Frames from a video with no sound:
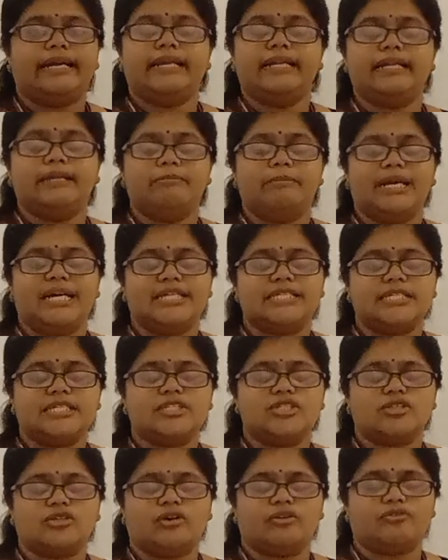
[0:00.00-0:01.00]
the
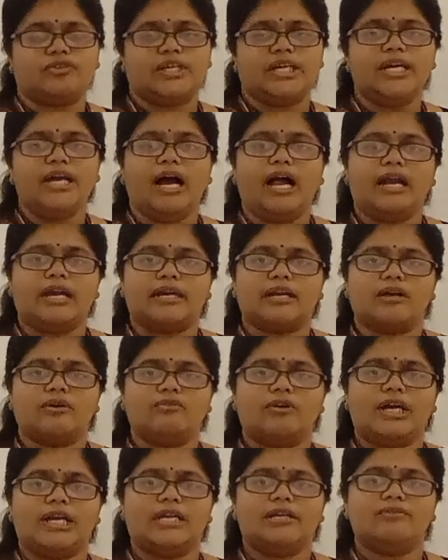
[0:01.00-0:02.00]
basics of the
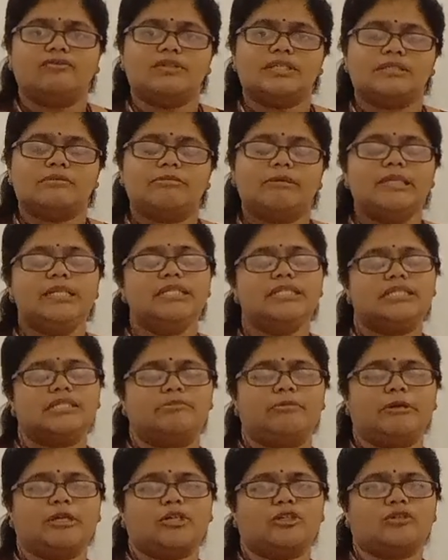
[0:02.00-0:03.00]
ultraviolet visible
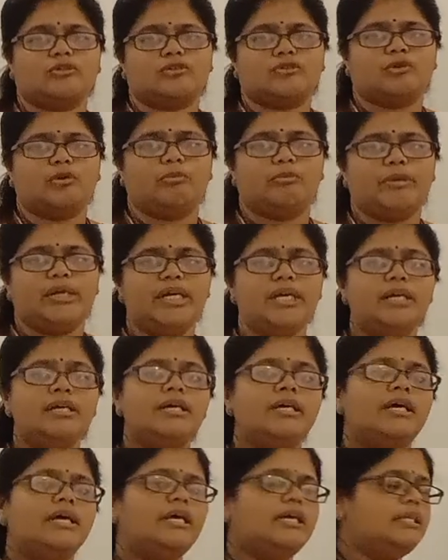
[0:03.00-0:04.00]
spectroscopy
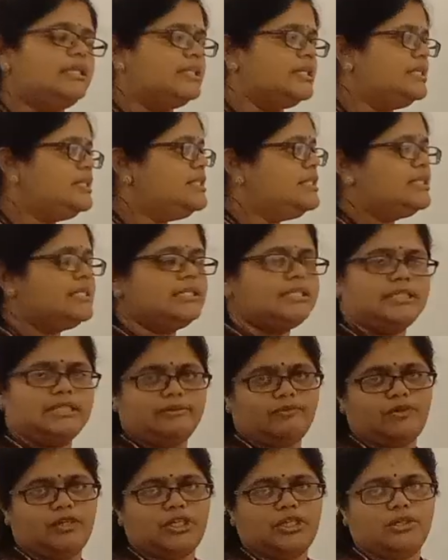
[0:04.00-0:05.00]
in this
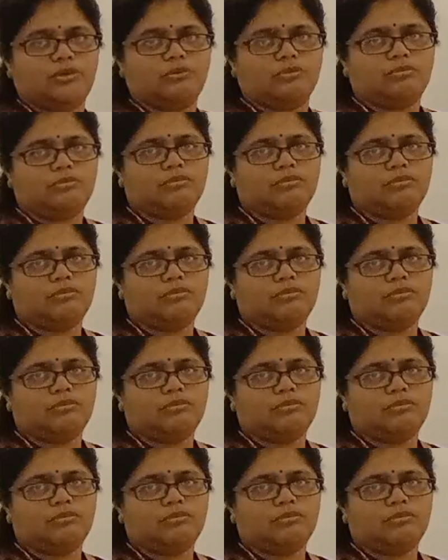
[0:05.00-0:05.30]
video.